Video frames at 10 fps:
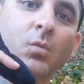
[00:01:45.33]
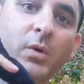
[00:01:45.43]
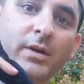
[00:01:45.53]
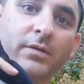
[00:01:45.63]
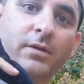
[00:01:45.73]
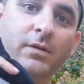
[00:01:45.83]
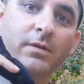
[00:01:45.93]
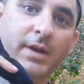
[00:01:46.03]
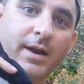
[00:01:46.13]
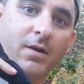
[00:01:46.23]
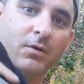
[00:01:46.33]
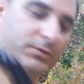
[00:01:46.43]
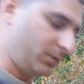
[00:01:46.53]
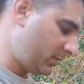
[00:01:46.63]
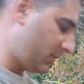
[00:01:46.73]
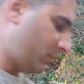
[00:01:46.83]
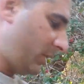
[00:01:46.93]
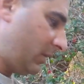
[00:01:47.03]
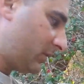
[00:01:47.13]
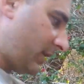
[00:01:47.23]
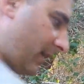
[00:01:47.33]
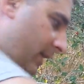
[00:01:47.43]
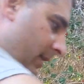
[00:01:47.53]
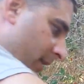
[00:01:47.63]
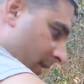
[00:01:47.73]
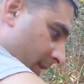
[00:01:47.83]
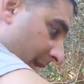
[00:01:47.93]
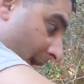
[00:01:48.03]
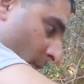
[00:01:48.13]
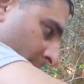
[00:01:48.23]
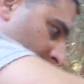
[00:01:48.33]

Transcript: with the arrow. So this is what it looks like now when